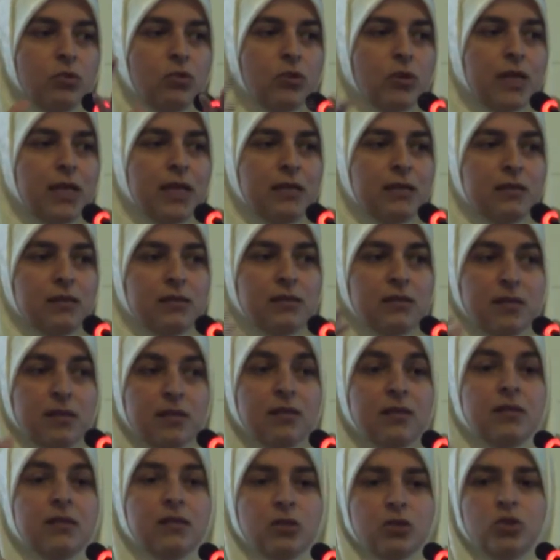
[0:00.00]
to locate it
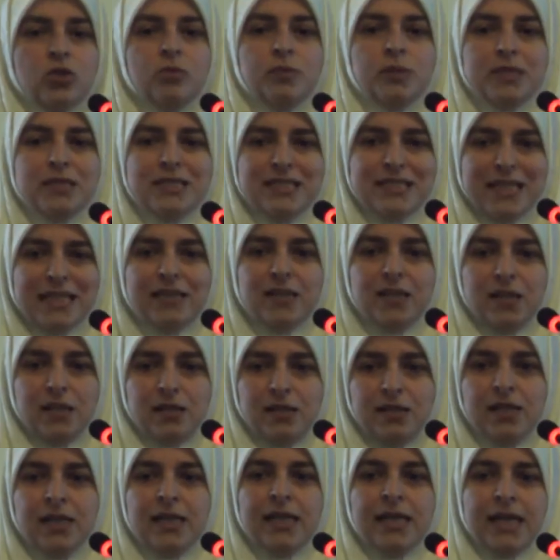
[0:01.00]
in the urban
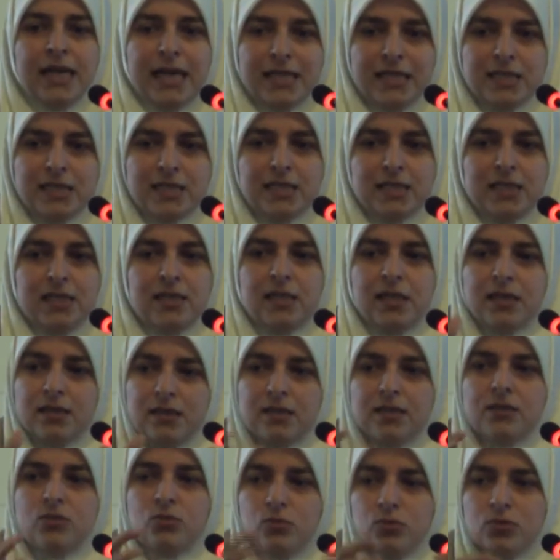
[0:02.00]
setting and see that
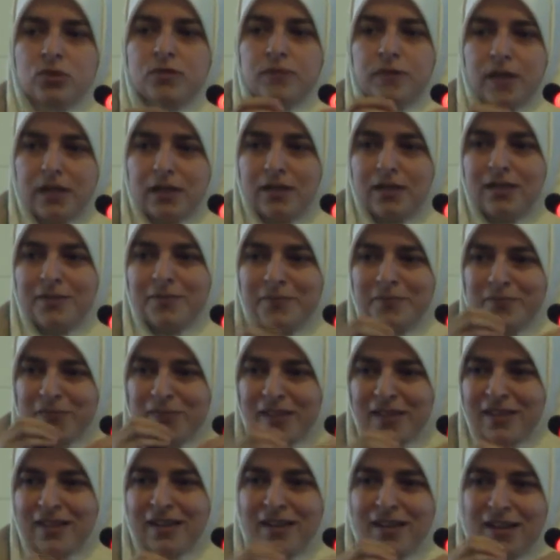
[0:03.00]
this was very
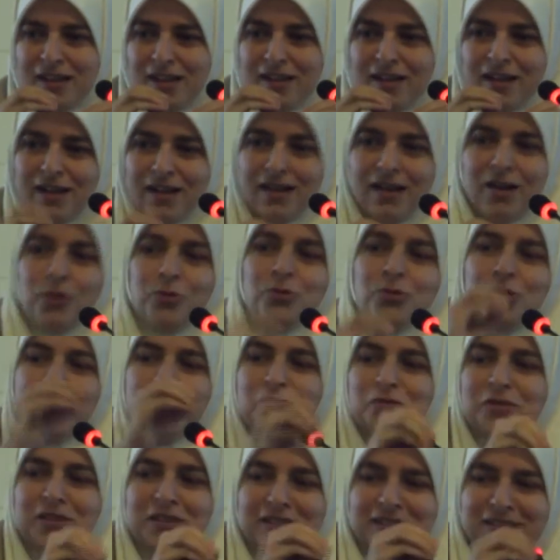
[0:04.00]
out
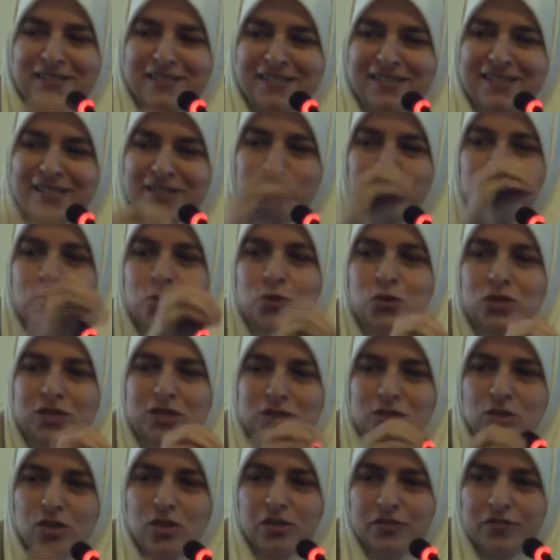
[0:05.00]
of the
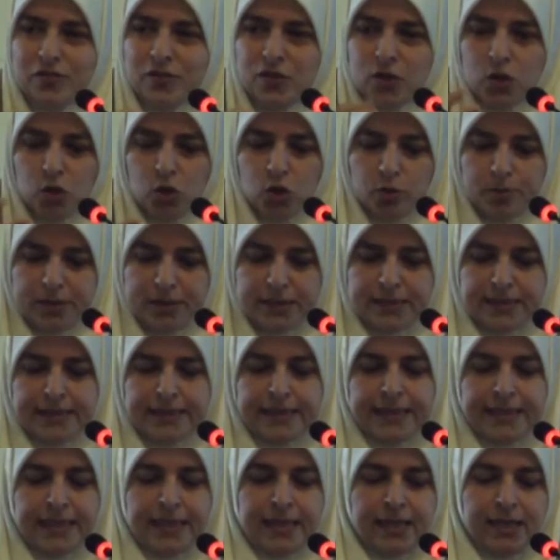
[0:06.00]
course of the urban
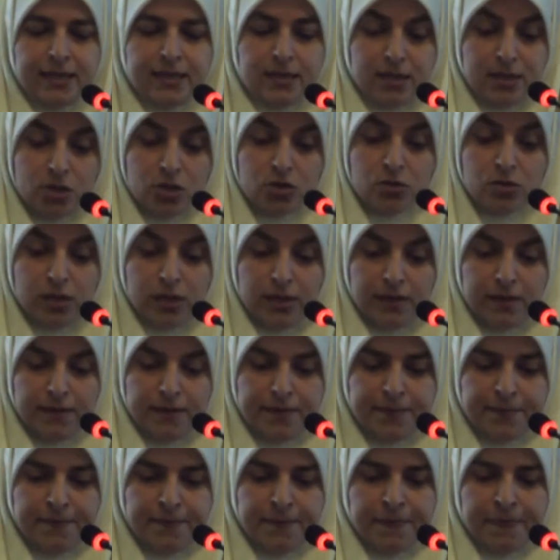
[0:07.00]
rationale.